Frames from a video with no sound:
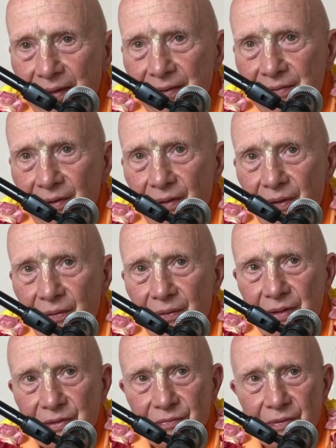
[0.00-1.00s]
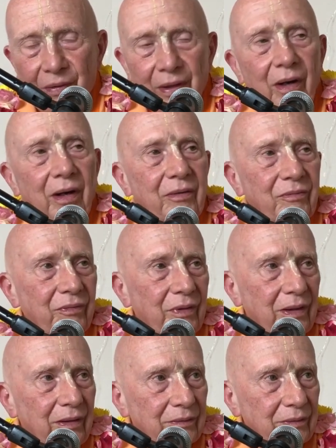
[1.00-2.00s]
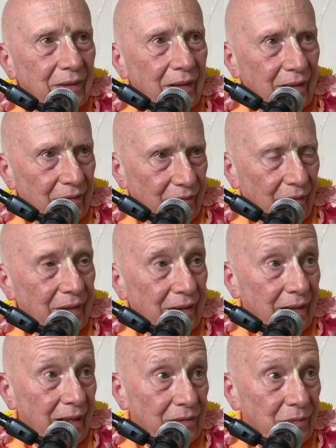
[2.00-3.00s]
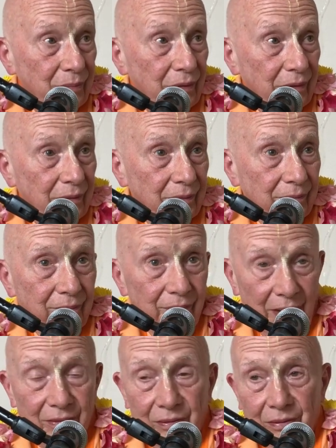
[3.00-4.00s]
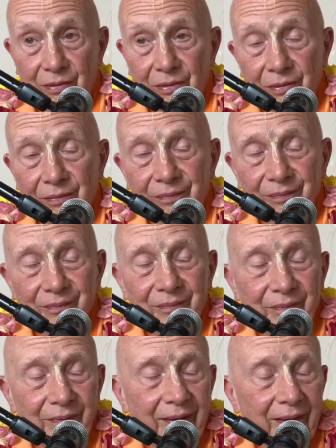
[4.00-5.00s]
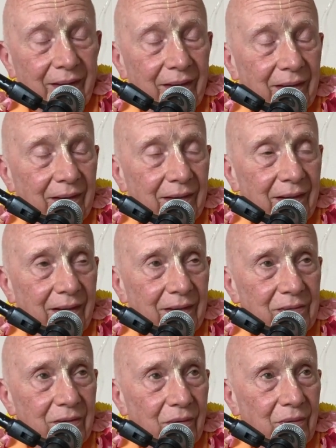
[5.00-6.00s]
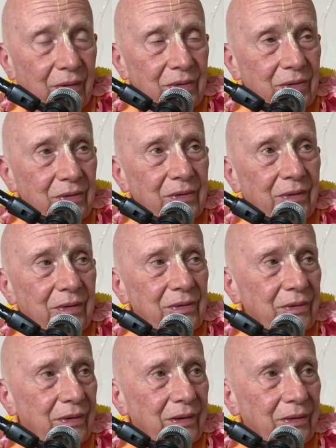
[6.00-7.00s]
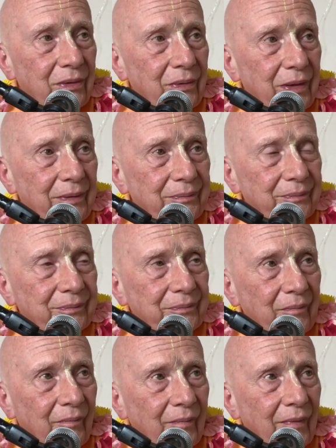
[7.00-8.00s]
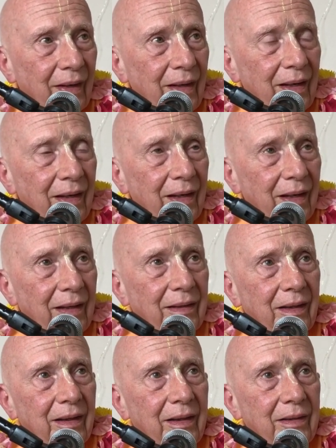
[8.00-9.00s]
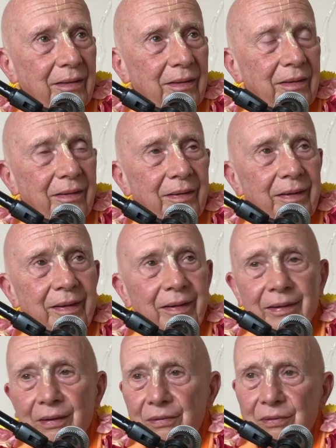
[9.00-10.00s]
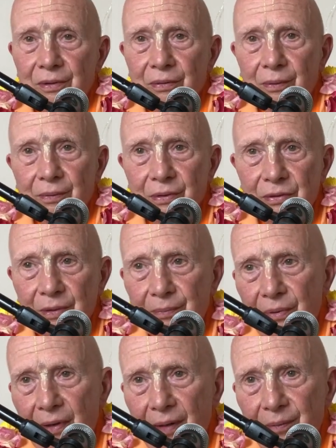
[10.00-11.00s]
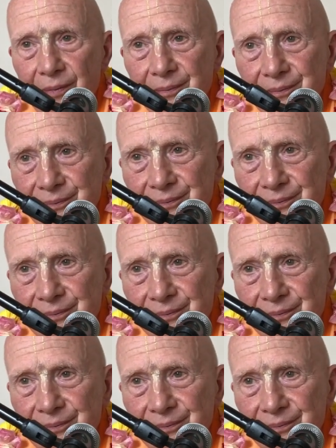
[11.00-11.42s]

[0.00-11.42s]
So it's a very heartfelt and a very desperate message. And so Krishna is listening to it, and then there's a, there's a problem